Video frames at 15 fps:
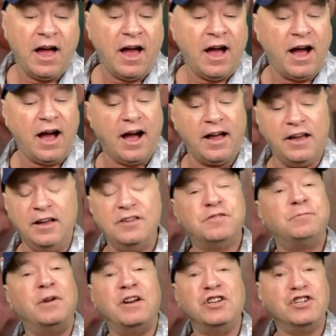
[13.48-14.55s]
Uh, he's
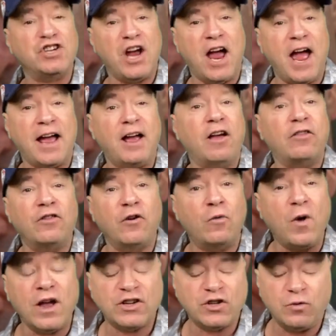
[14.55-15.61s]
been in JAG, The
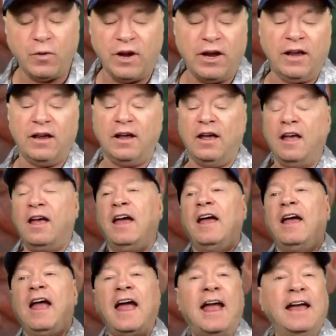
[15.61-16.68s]
West Wing,
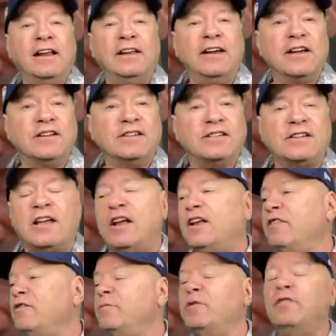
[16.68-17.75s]
Alias,
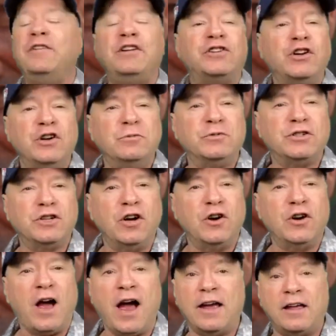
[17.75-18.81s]
the movie
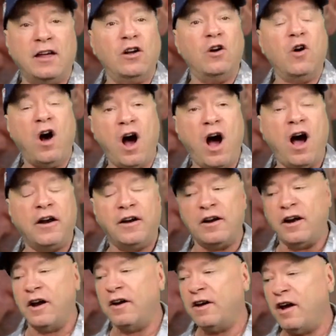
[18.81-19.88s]
Tombstone. I could go on and
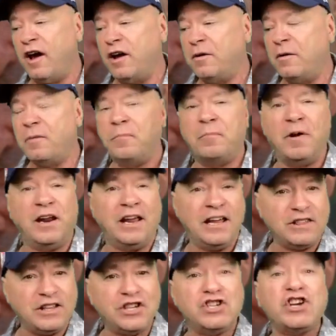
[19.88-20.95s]
on and on, but he
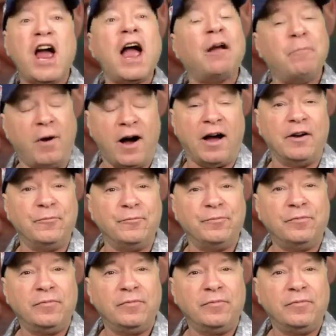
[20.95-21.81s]
hit the jackpot